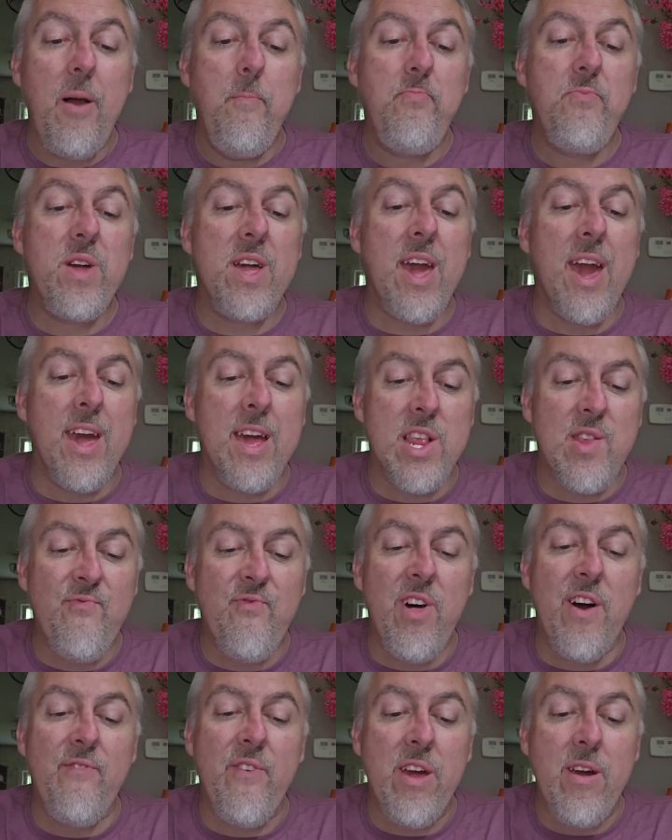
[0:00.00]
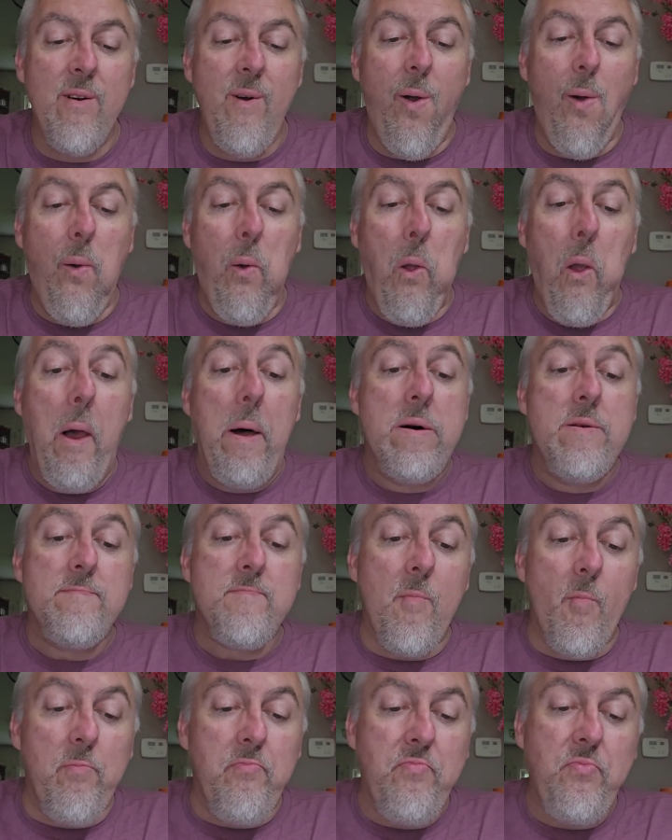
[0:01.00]
The cake is fluffy.
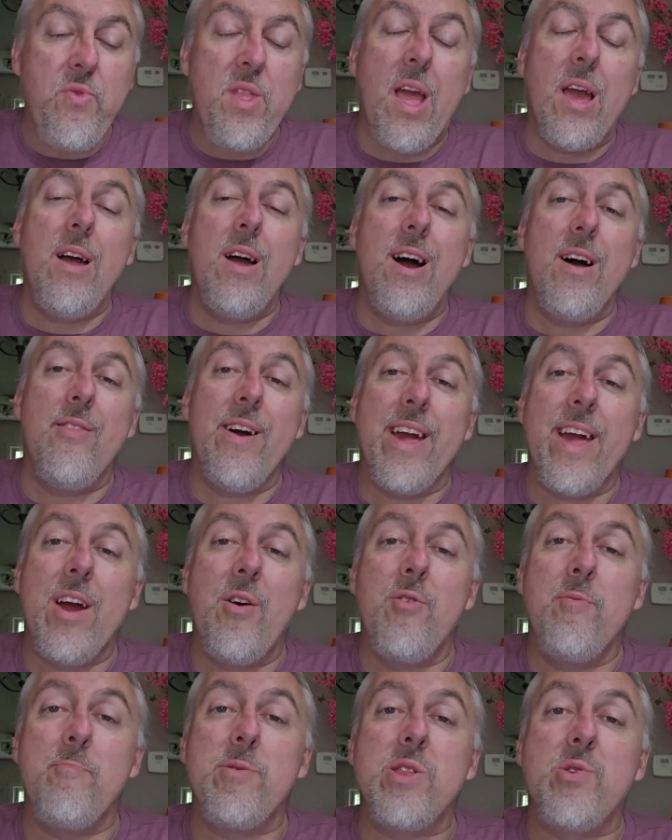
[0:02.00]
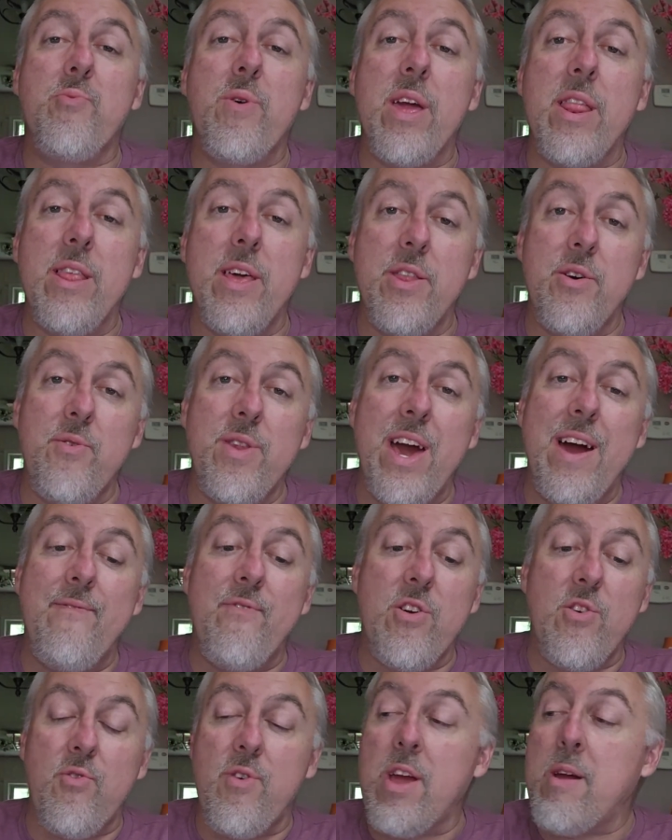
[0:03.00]
I like how in between they don't have
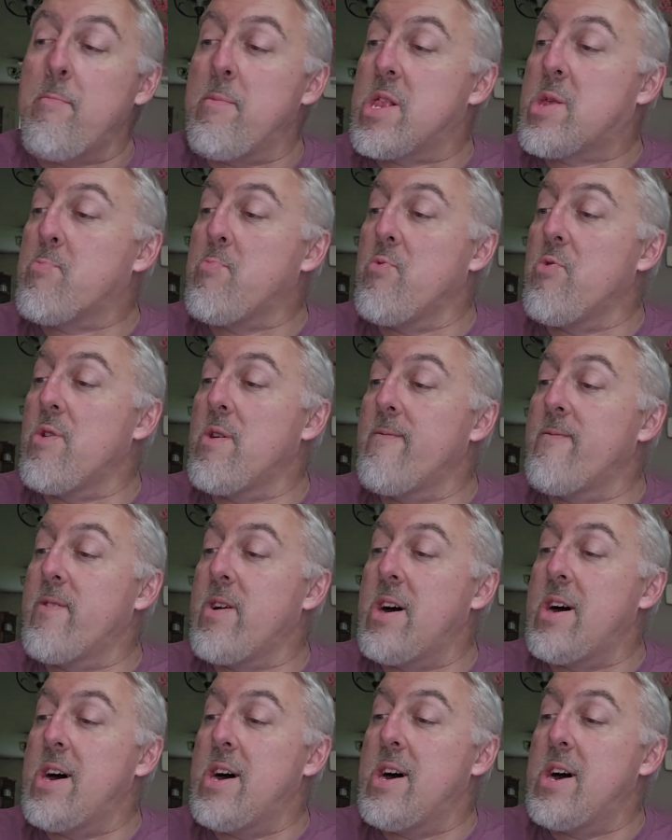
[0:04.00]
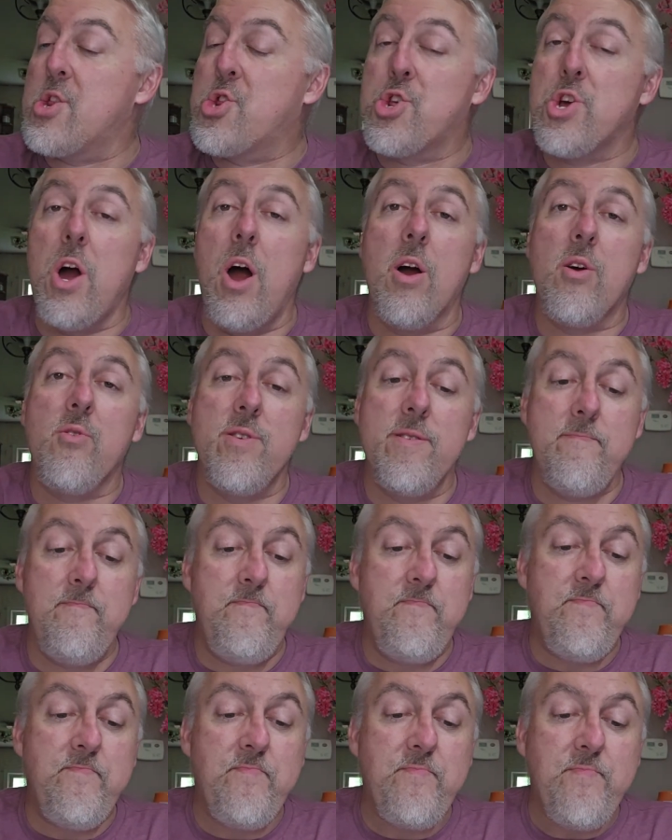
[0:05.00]
a cream. It's more of a chocolate.
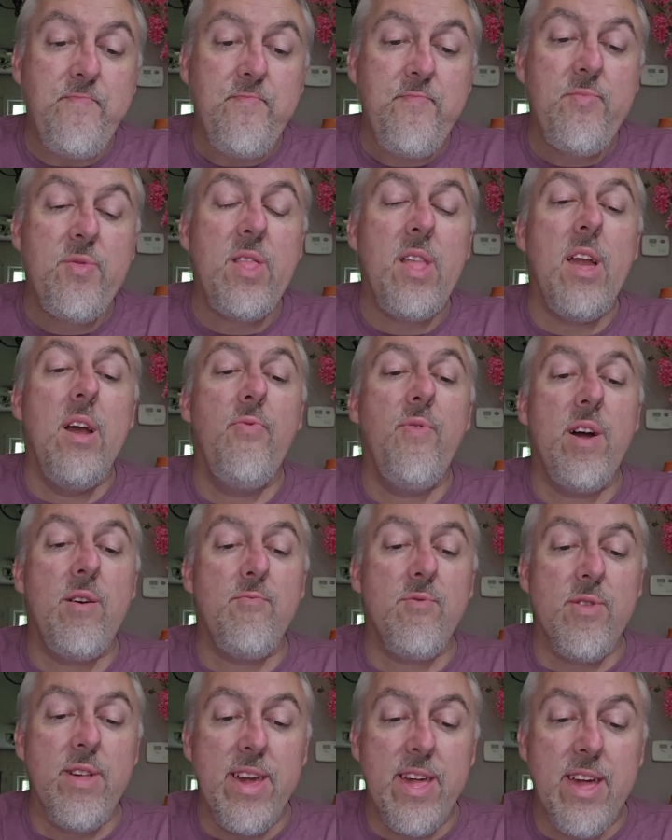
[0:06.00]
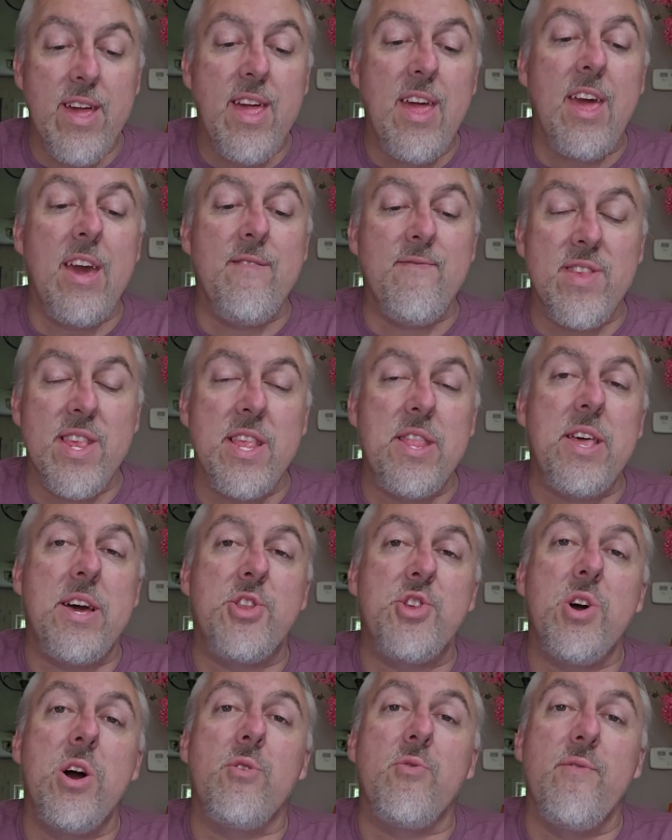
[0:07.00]
That really gives it
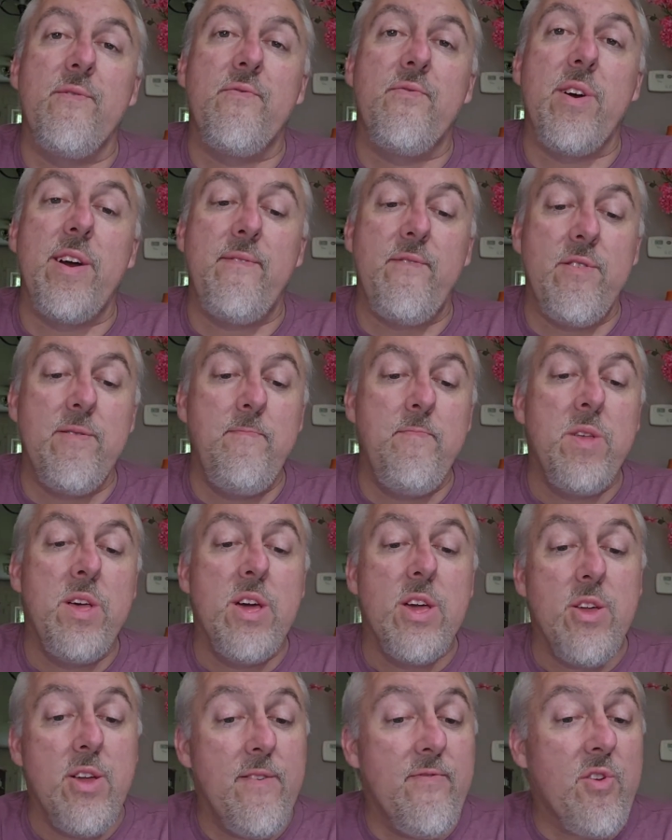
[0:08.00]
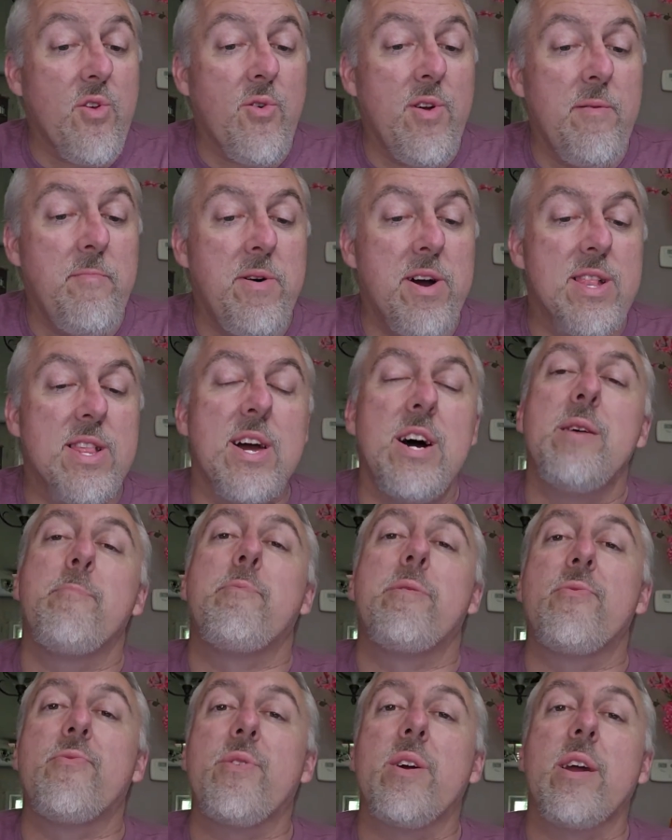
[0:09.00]
that chocolate flavor. You have the cream on
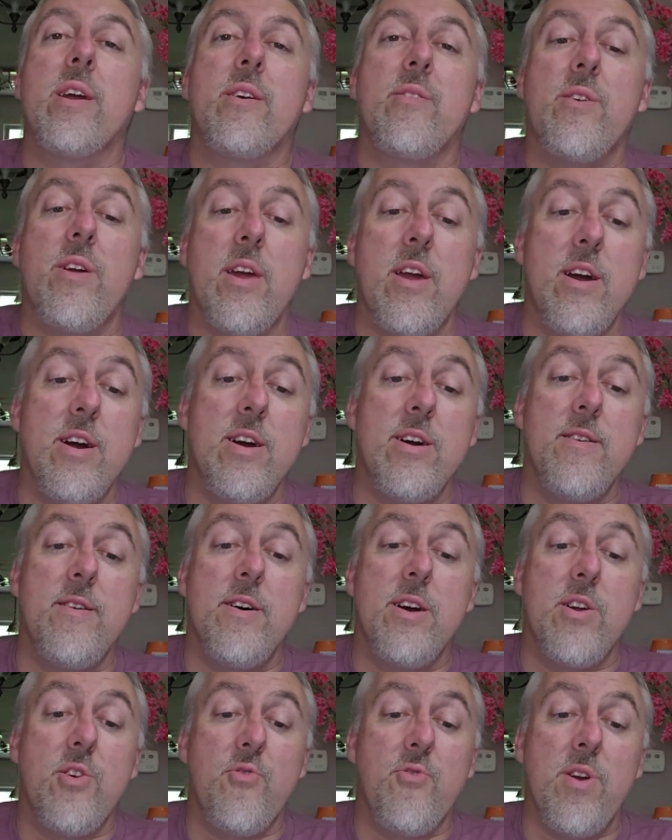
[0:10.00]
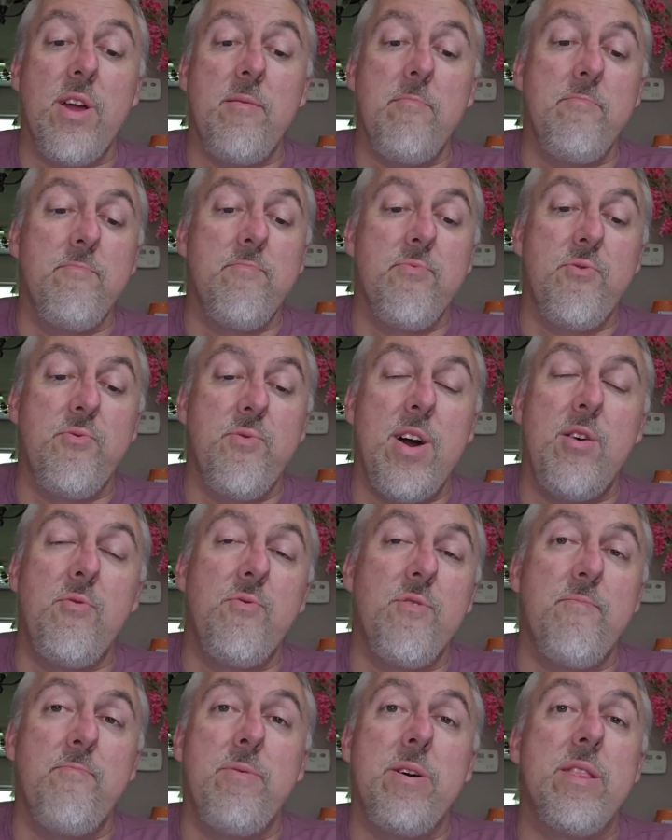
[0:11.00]
top. I think the cream throughout
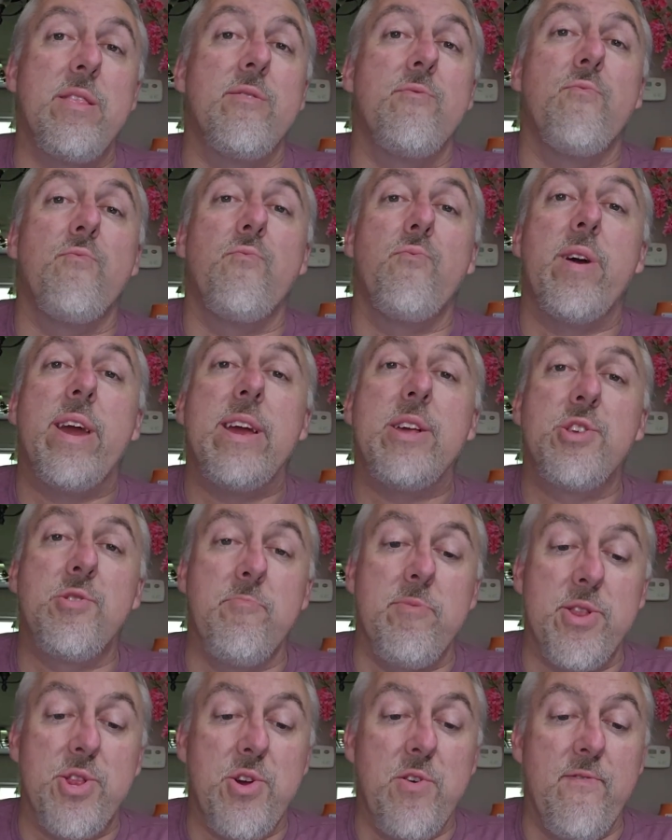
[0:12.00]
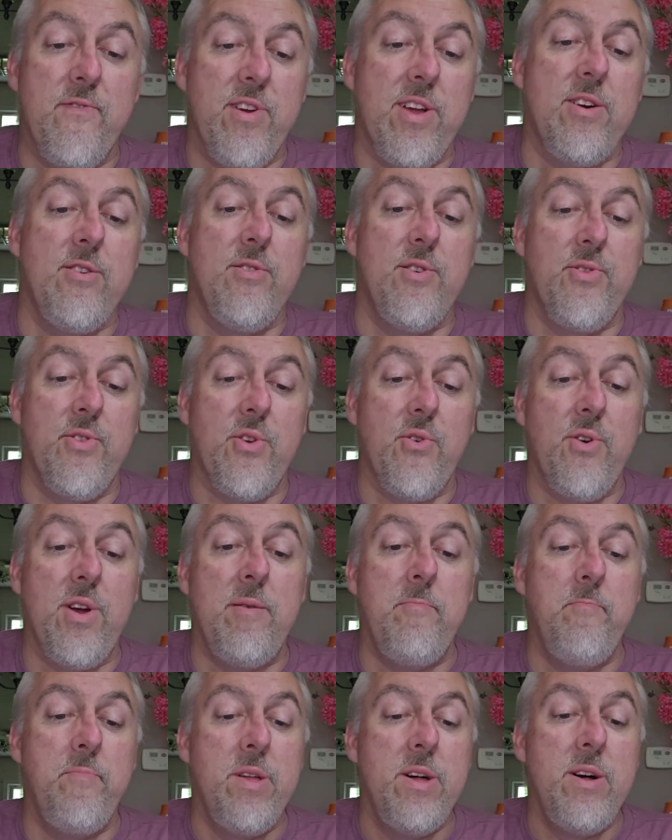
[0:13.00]
would have been way too much overkill on the
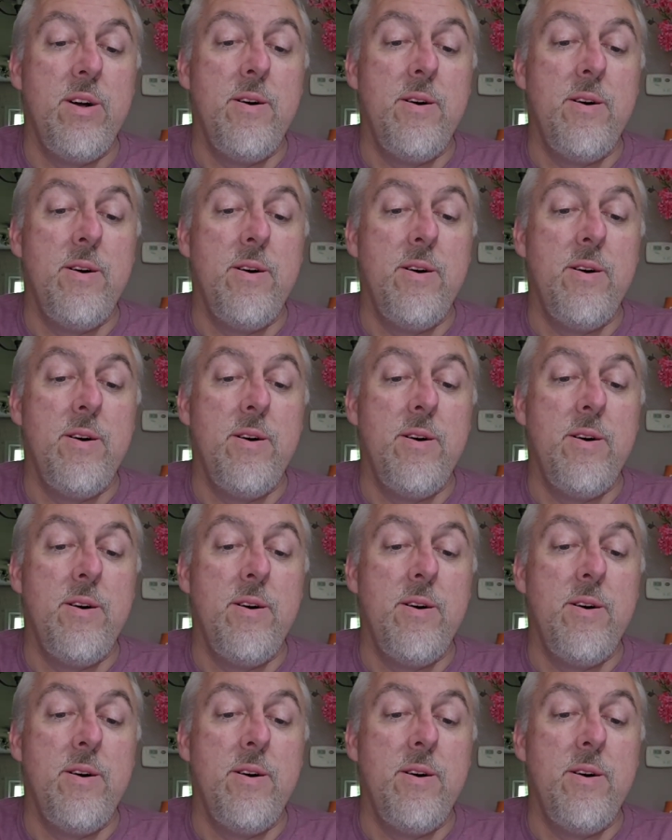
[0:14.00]
cream.